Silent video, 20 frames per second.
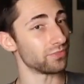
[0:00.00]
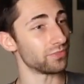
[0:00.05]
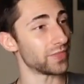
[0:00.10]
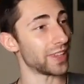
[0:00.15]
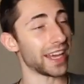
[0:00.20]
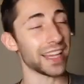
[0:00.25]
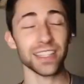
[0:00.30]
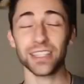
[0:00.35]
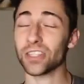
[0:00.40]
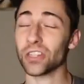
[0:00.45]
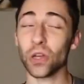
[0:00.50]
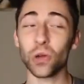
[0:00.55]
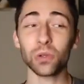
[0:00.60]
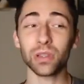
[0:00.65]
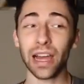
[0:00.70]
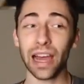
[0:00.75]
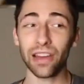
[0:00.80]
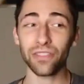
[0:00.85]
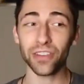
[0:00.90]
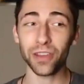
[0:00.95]
That's no
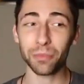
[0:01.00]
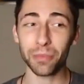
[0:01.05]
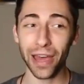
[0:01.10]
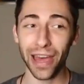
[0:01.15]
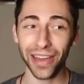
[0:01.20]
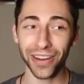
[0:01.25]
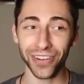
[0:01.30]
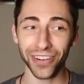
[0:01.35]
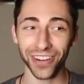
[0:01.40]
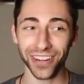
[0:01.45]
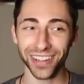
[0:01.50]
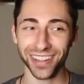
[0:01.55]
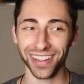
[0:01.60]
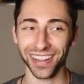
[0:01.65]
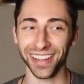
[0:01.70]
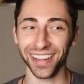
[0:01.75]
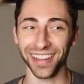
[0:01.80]
laughing matter.